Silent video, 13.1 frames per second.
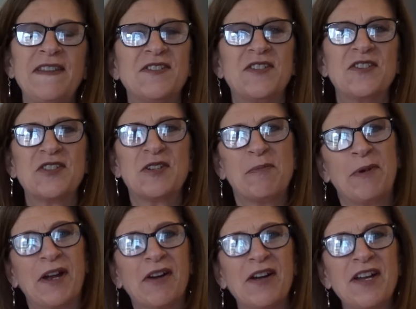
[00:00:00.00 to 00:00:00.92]
this is
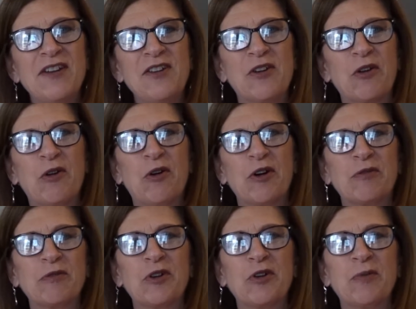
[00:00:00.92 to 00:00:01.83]
Tamara, your
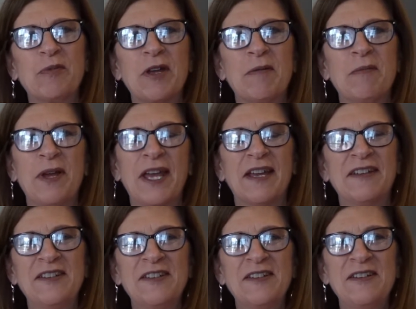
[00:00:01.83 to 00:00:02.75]
courtroom
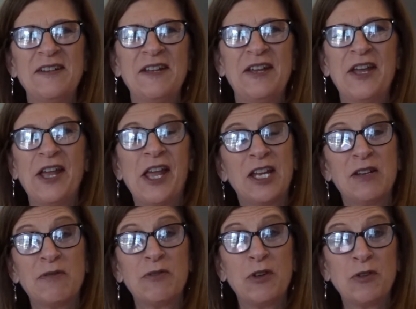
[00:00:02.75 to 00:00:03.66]
companion. And
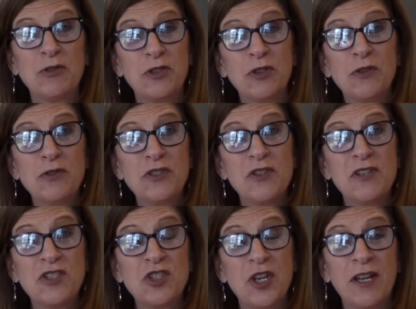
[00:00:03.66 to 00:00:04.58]
if you're new to
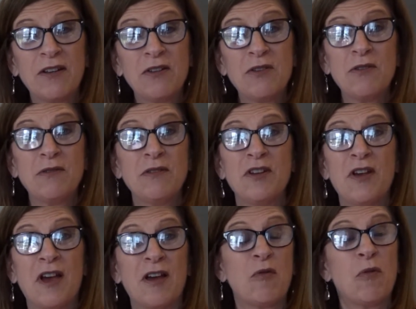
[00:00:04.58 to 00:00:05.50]
the channel,
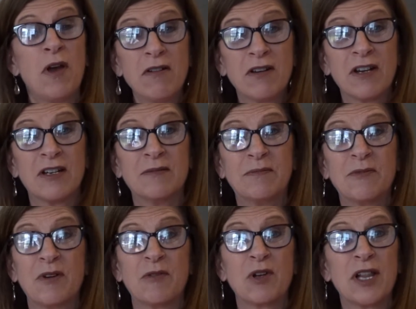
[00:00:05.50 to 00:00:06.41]

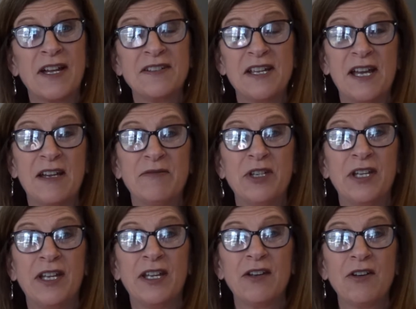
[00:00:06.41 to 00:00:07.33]
welcome. I'm glad to have you
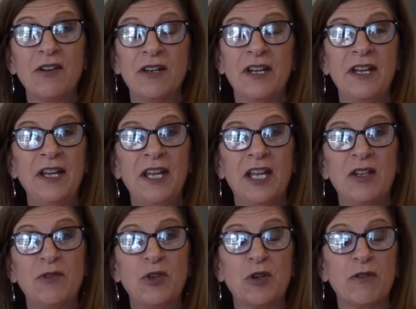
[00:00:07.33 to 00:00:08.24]
here.
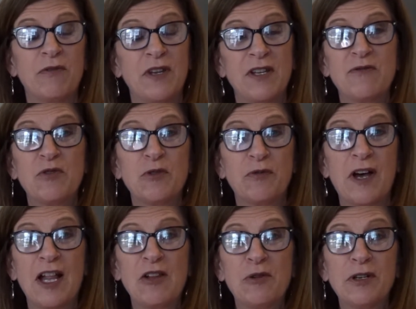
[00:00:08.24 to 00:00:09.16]
And if you're a faithful
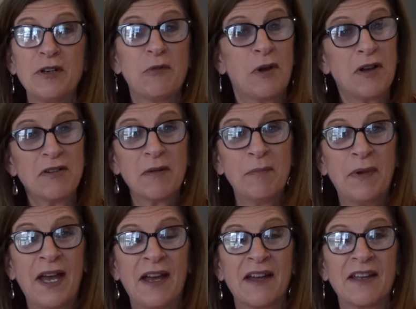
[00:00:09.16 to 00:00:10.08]
follower, welcome
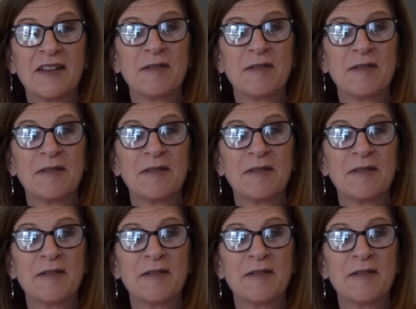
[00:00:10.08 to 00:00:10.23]
back.